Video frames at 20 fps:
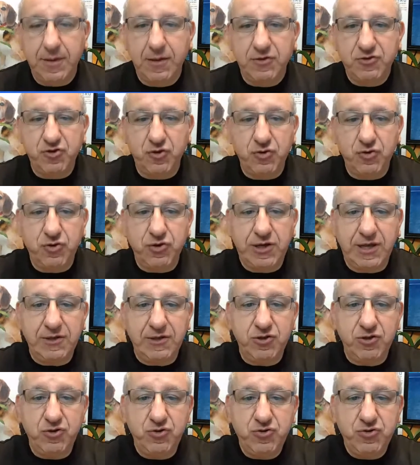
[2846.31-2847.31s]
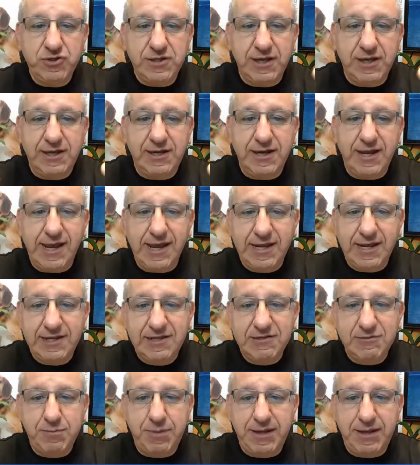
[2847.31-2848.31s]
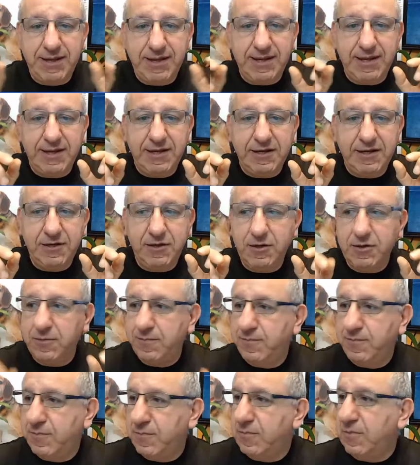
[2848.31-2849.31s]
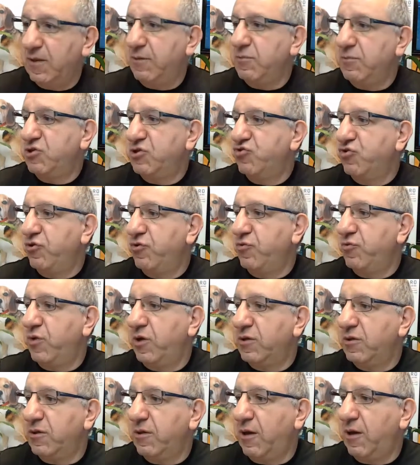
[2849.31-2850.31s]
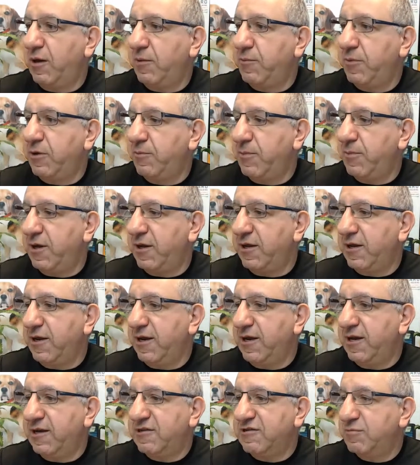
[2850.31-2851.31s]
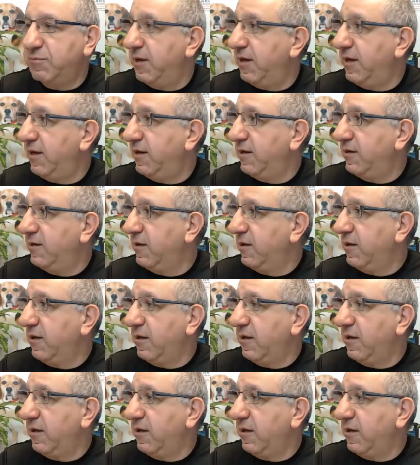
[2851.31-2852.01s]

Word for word: So you can use an X-Pen. Let me show you what I mean by X-Pen.